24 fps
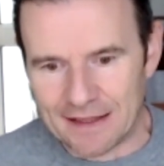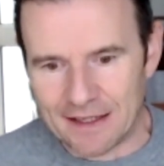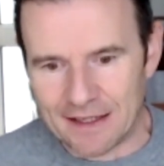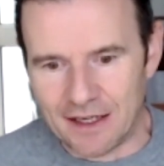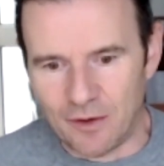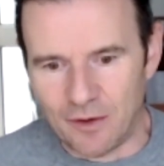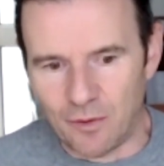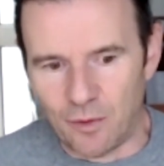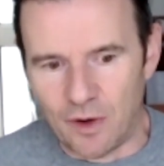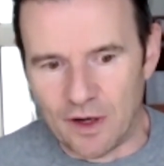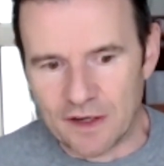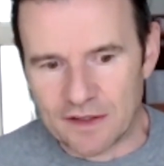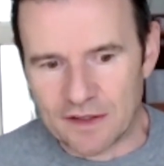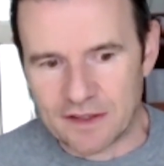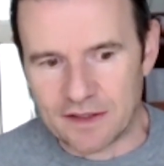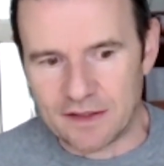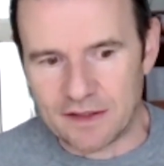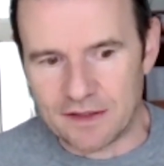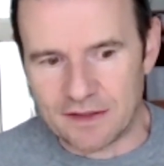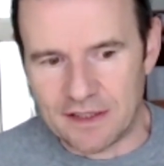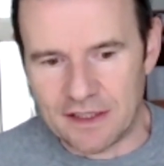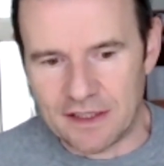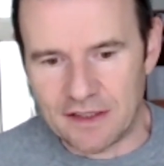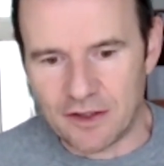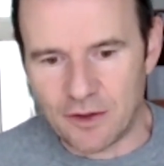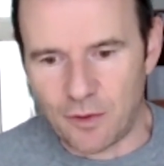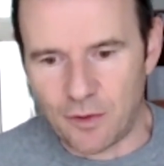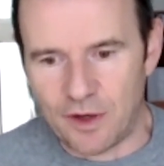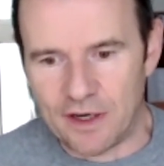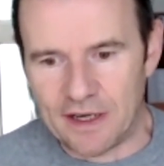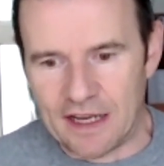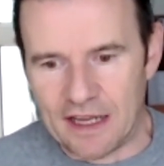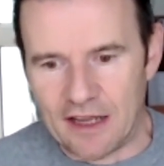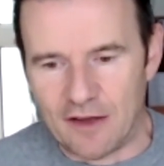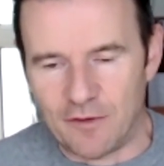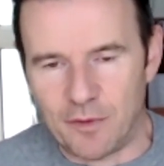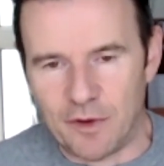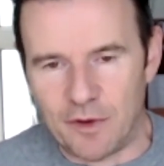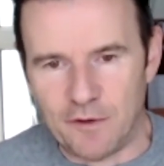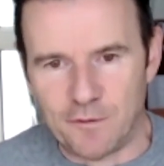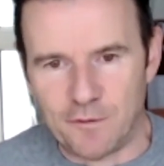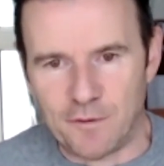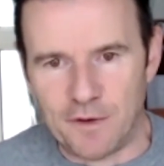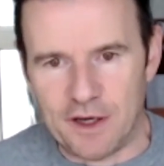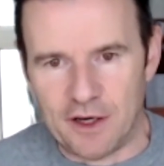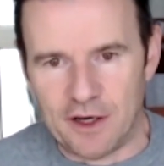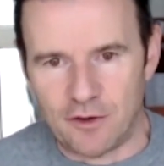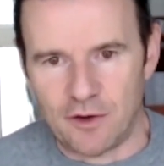that didn't quite have my
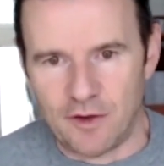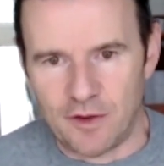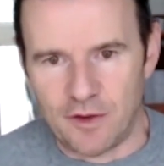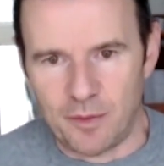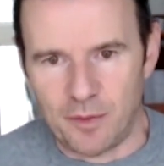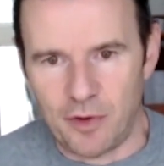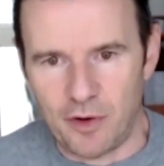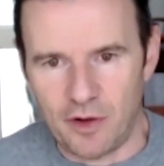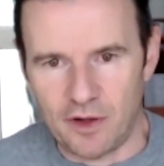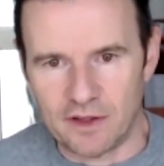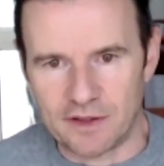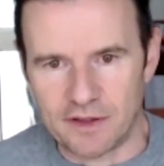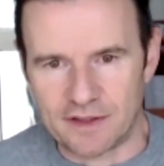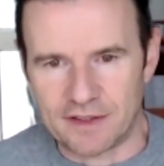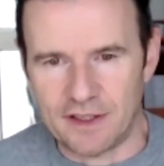finger on the pulse,